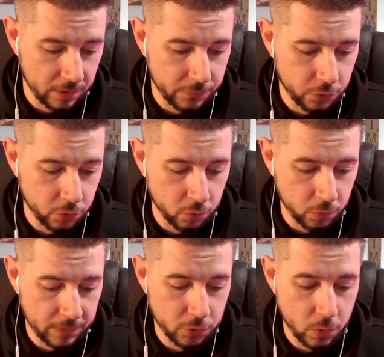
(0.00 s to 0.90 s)
if
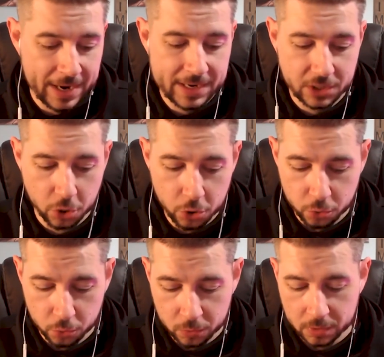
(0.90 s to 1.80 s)
you ask
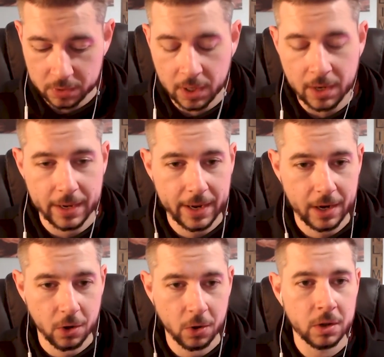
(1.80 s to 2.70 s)
who, not
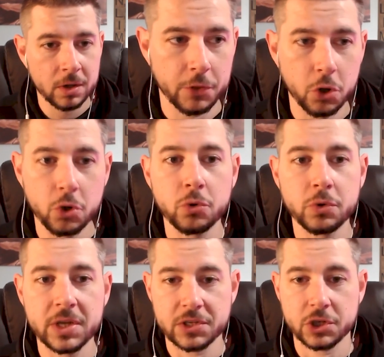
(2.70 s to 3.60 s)
how, the
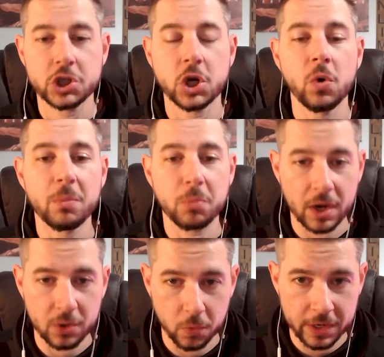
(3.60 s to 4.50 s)
who doesn't show up
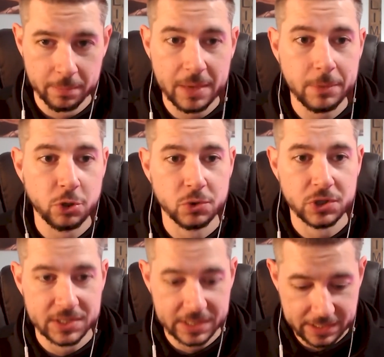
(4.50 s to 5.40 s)
right away. Maybe you
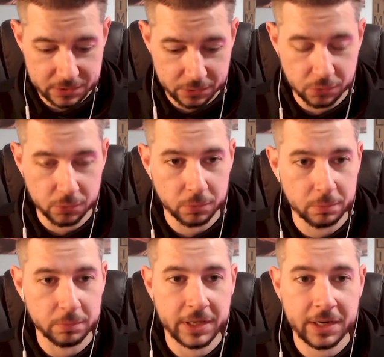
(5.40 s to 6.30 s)
just need to
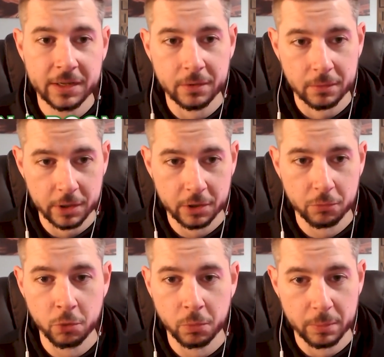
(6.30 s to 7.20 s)
get in a
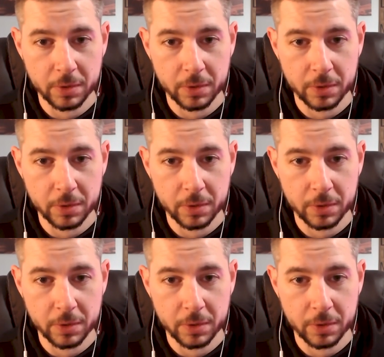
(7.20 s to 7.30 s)
room